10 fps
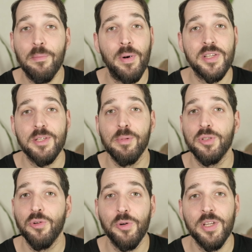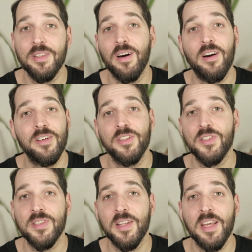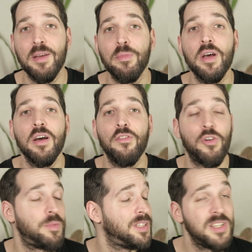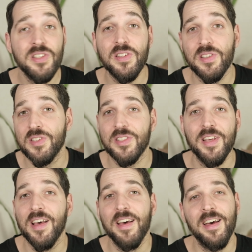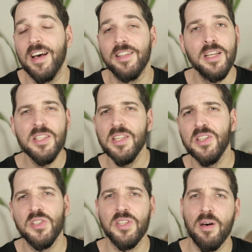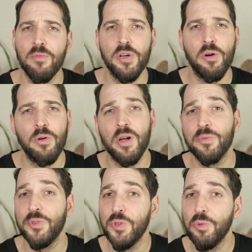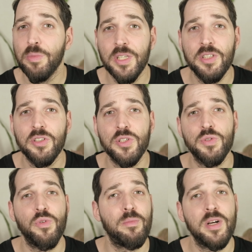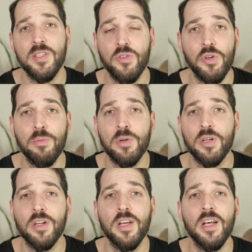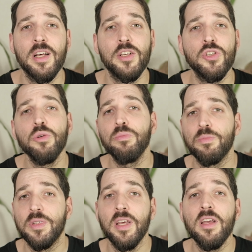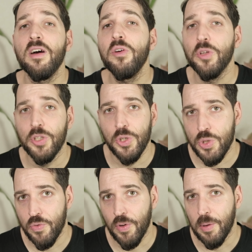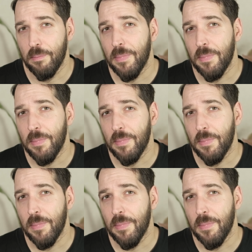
impossible to read the artist's name from a distance. And I see it somewhere around 2 meters from my streamer. So they are useful,